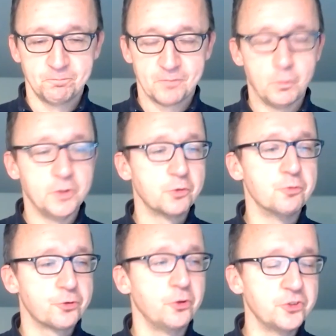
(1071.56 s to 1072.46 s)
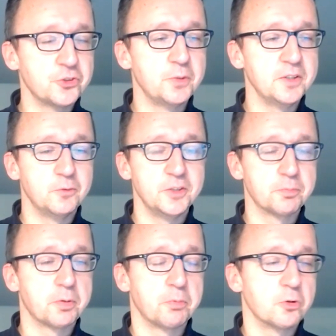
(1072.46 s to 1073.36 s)
when confronted with a
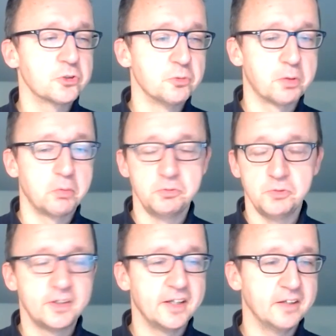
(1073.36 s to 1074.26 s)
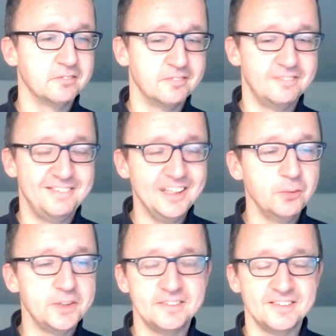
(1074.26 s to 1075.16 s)
proportional problem, you can deal
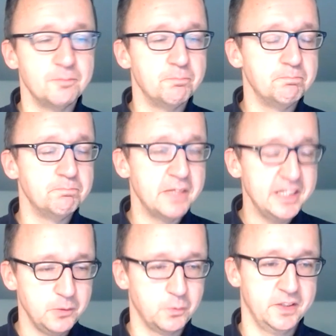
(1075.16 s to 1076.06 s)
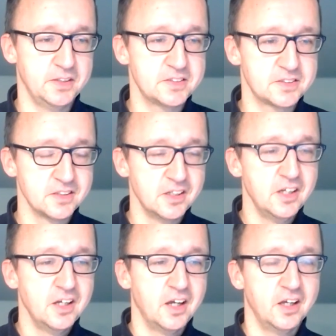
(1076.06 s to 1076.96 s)
with it in many ways.
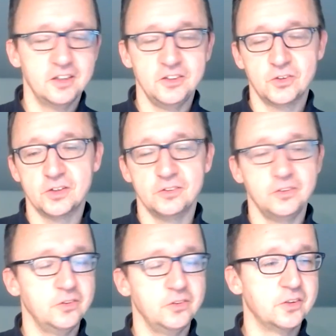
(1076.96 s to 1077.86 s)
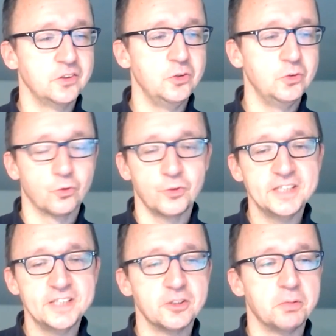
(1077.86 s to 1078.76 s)
You can
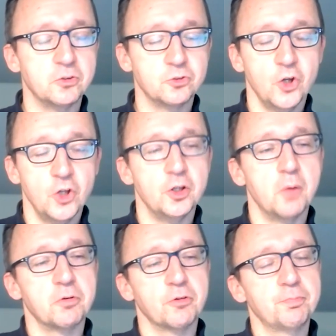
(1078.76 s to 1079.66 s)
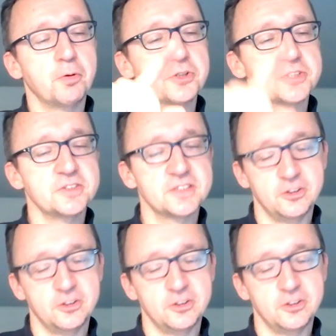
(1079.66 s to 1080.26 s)
reason about number of persons and